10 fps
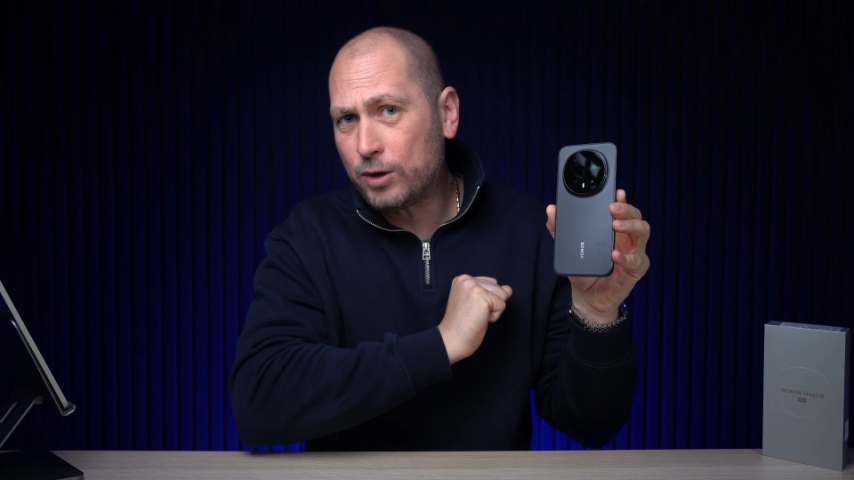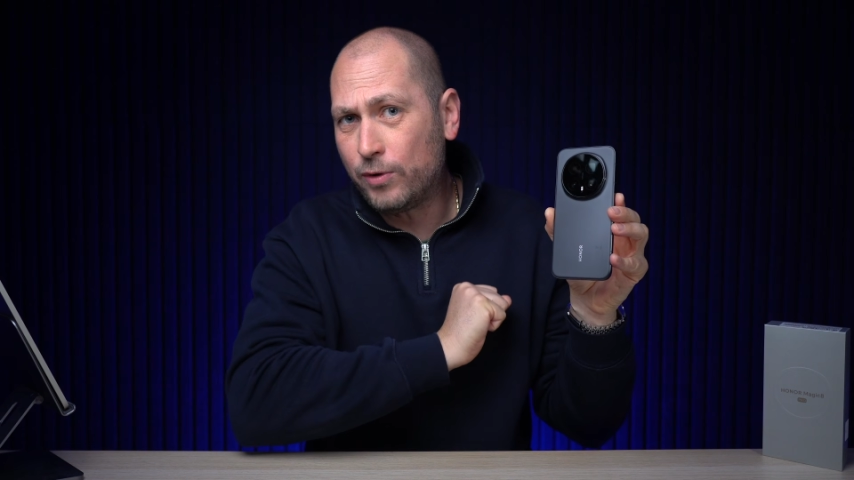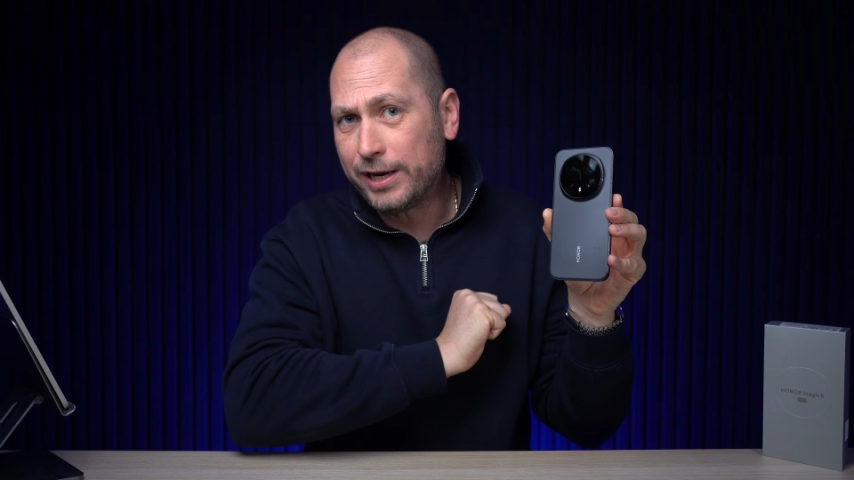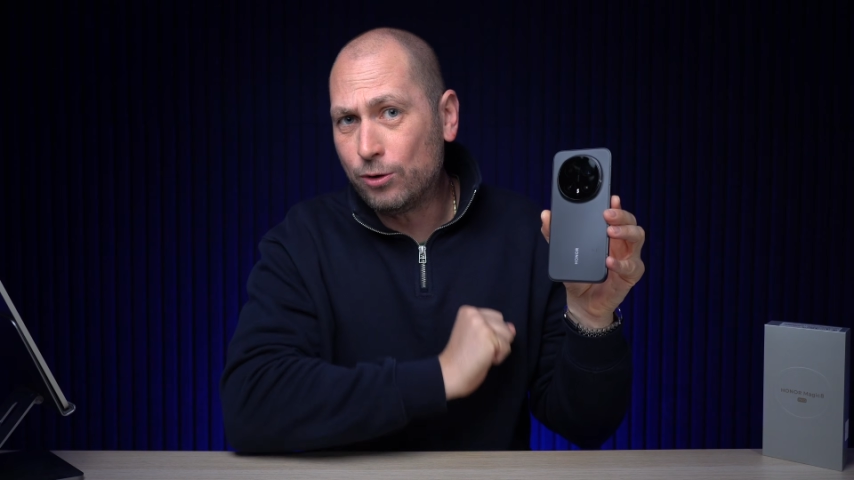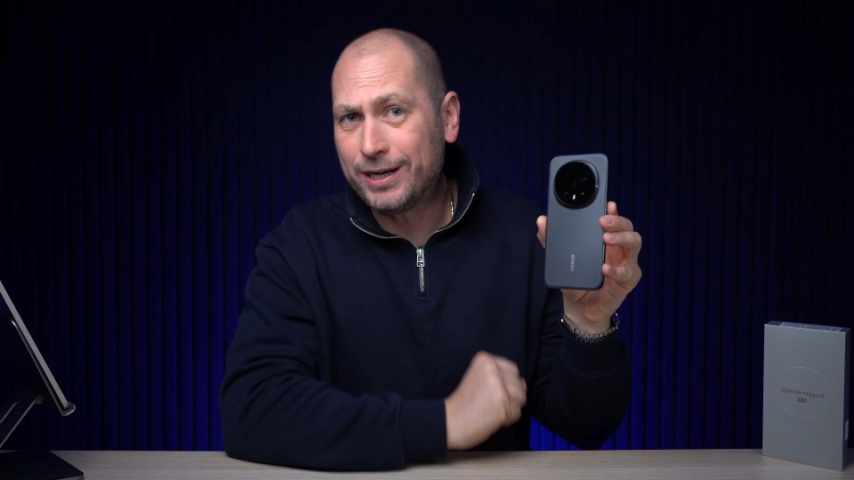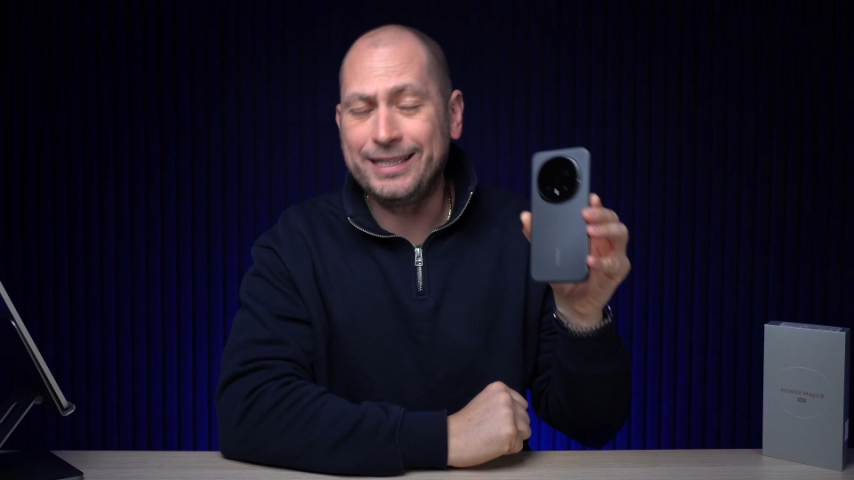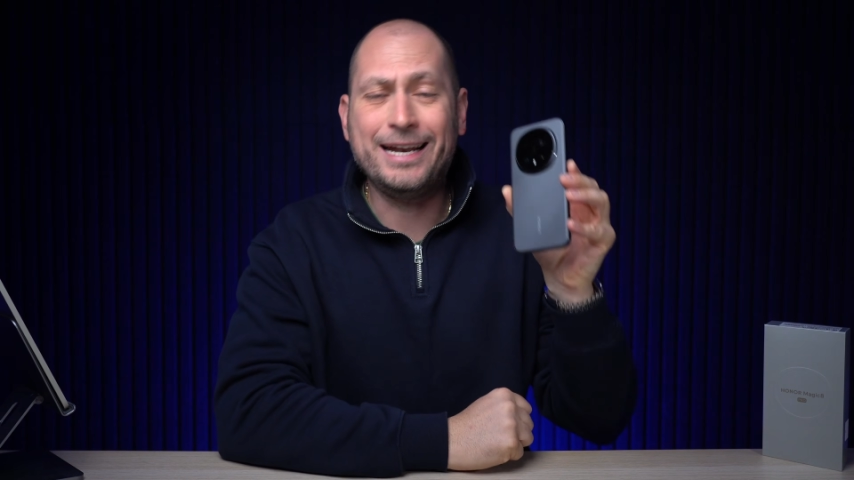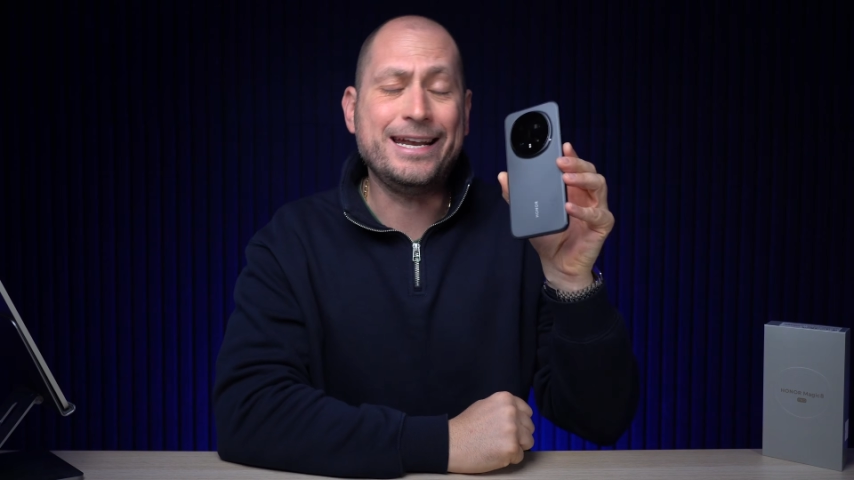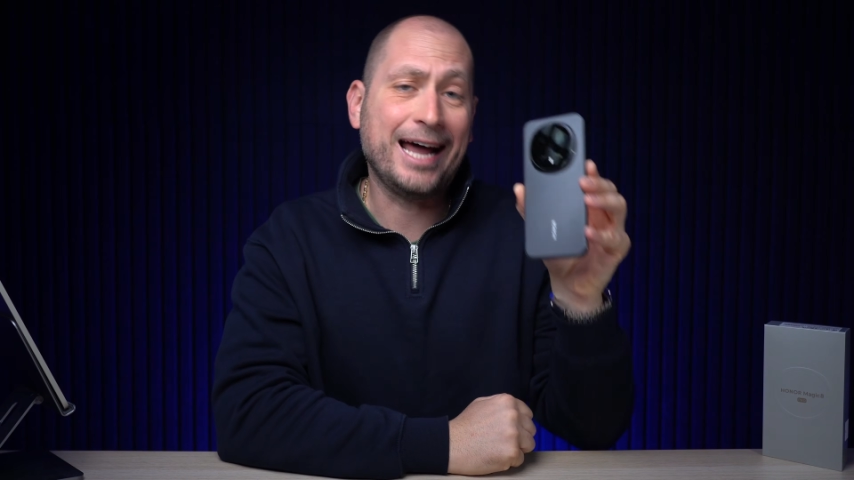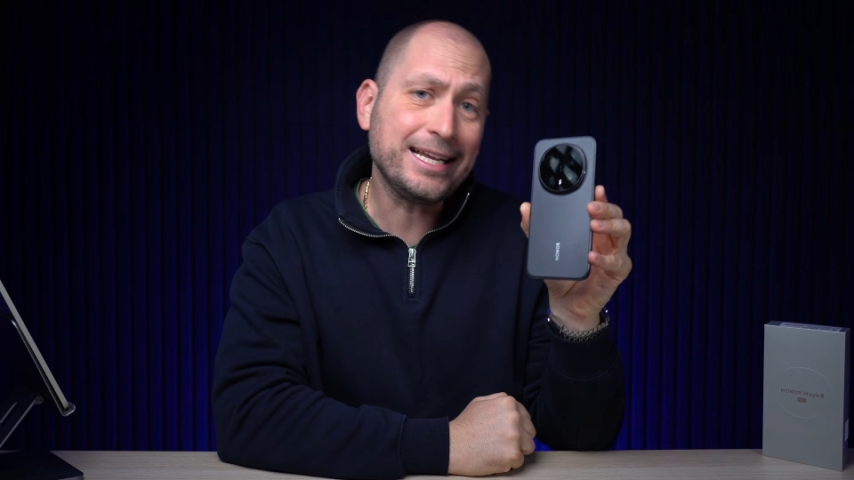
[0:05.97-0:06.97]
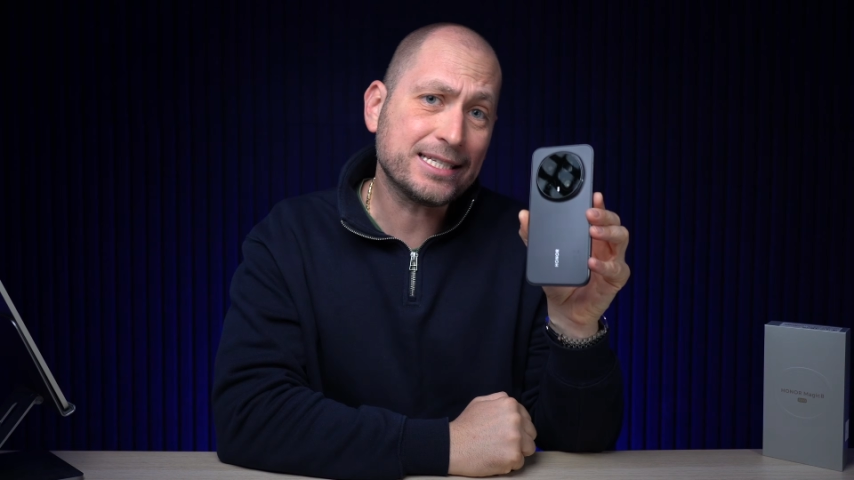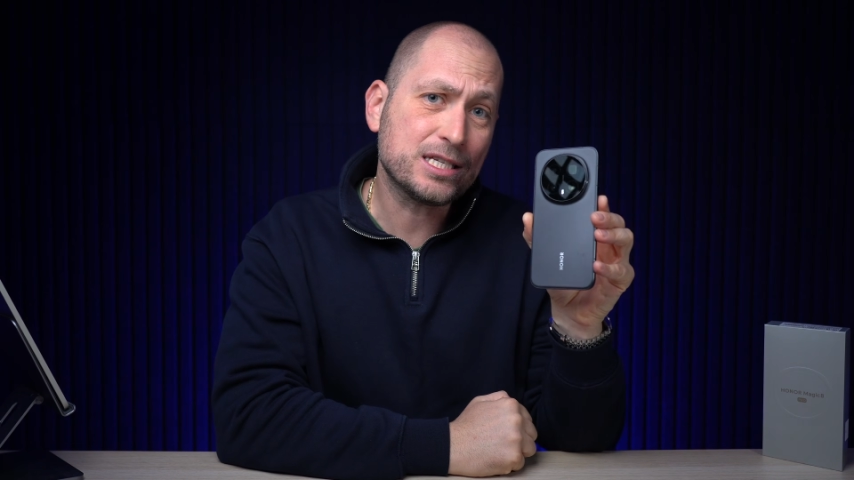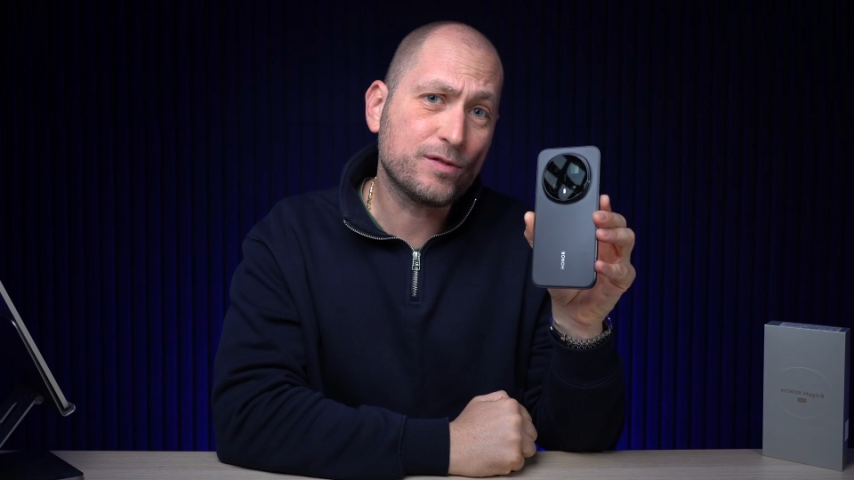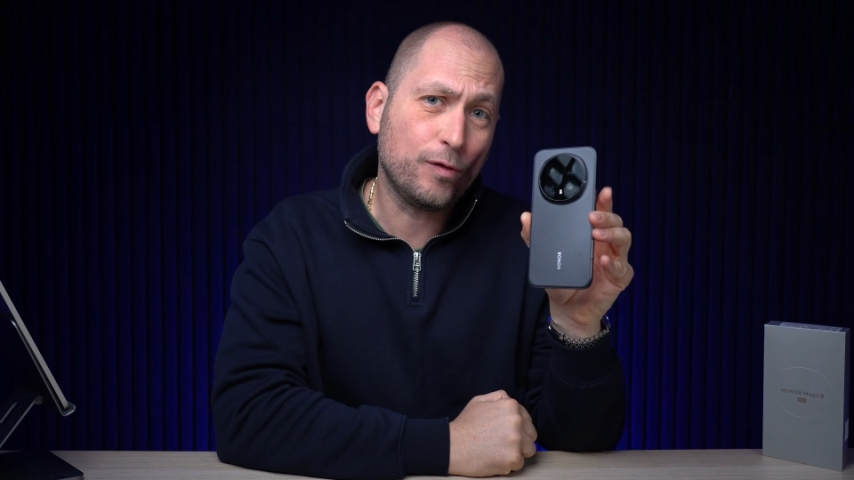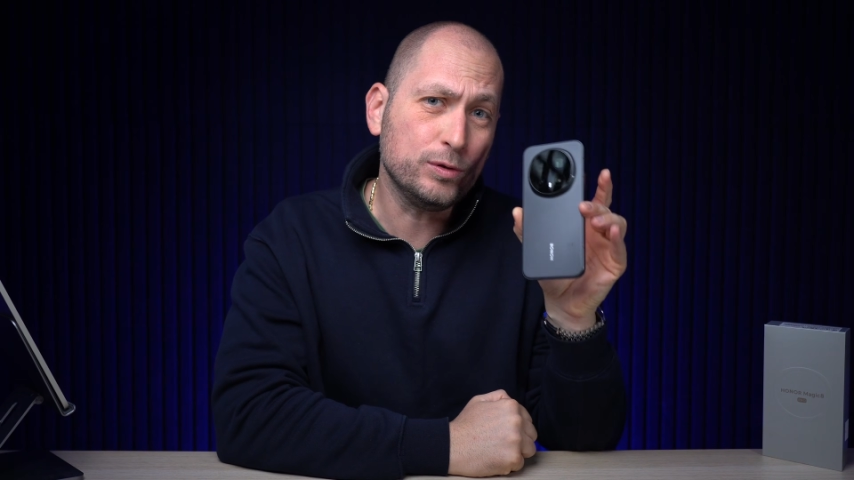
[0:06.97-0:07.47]
quick look at the
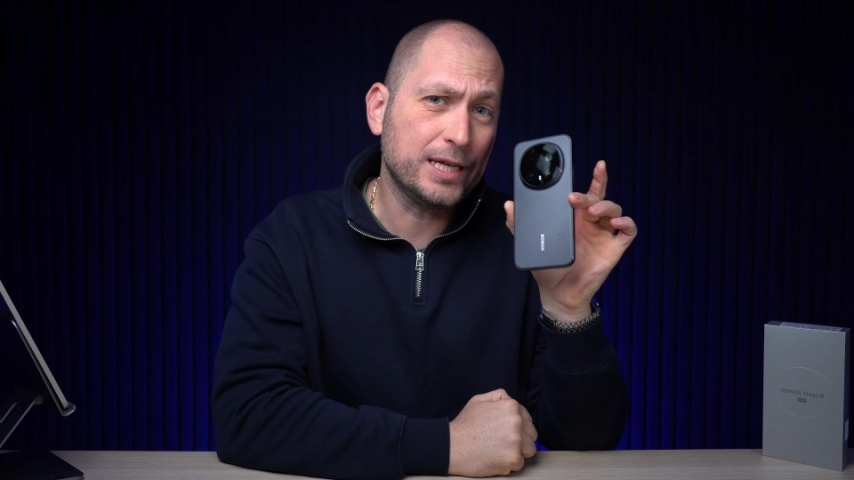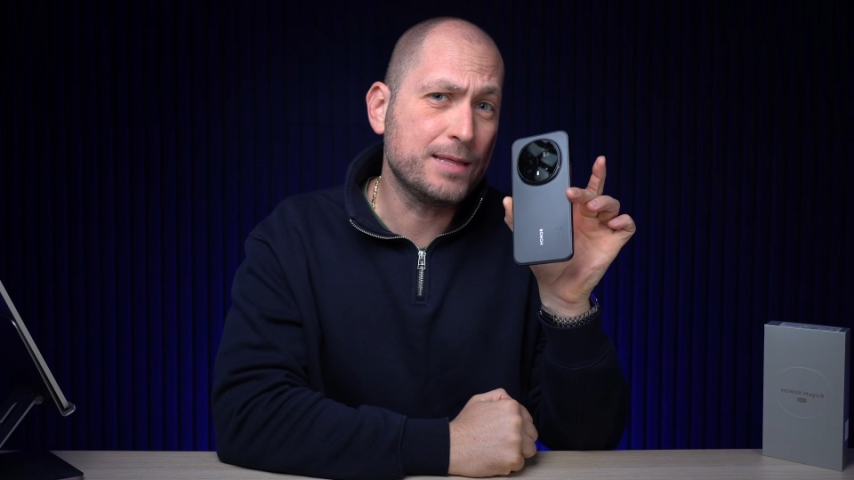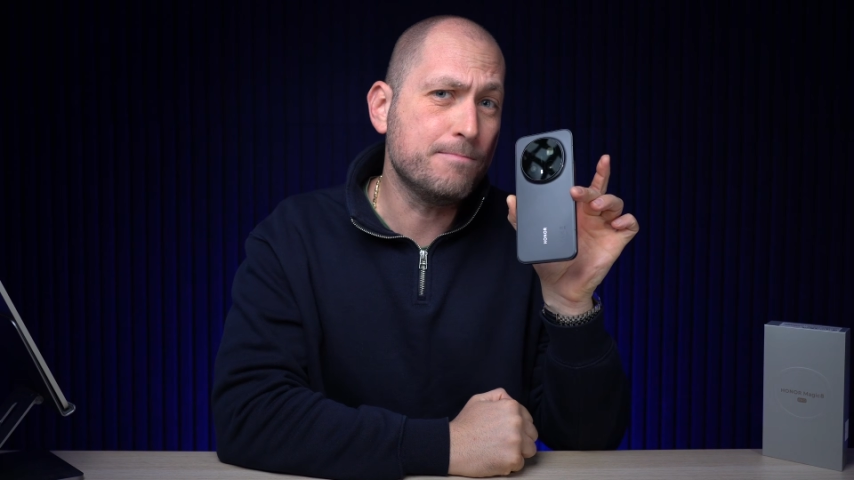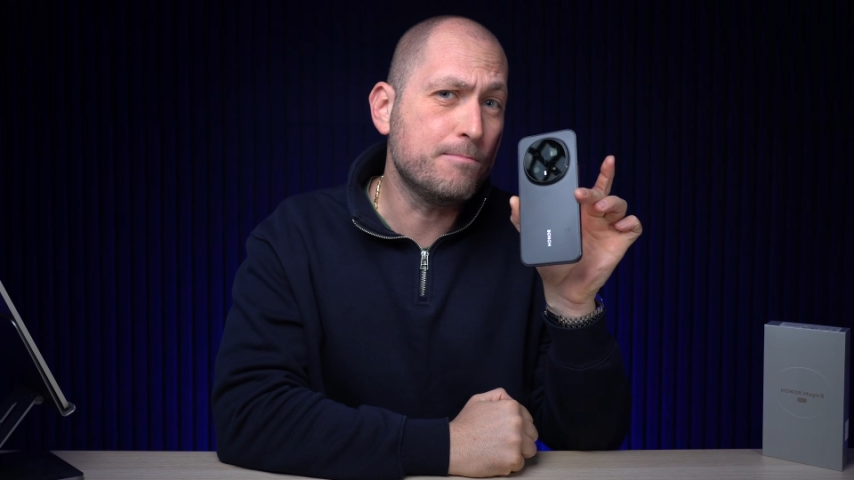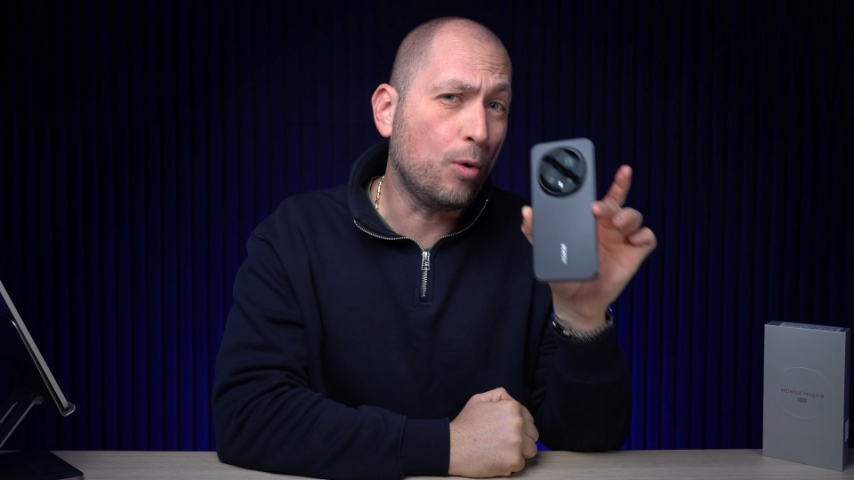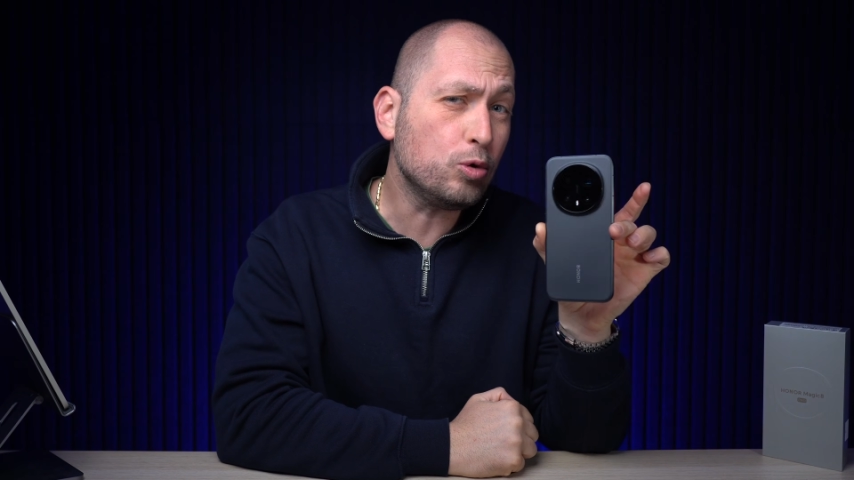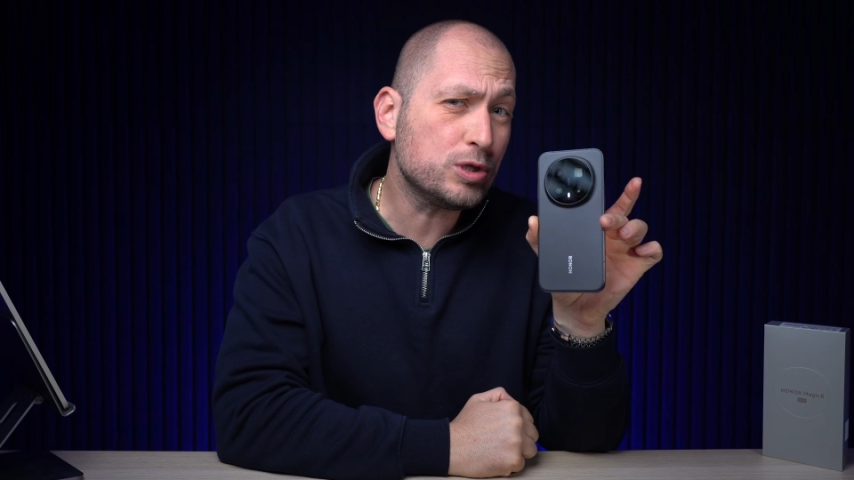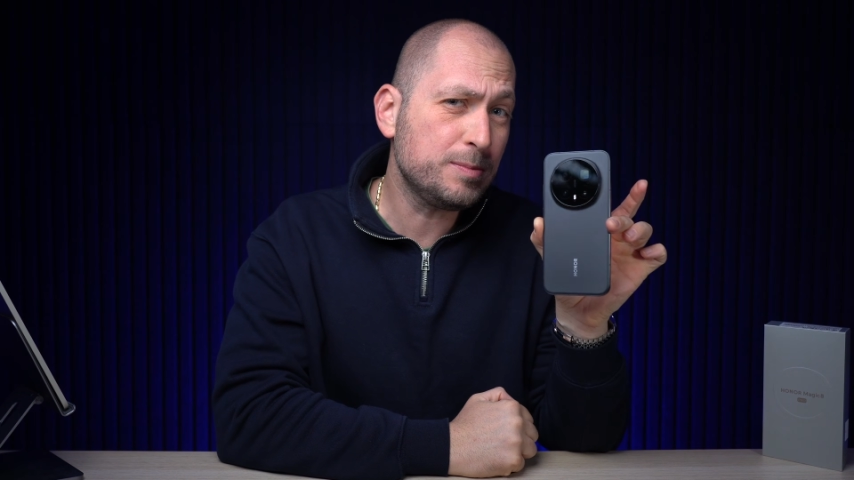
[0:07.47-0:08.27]
nicest phone that most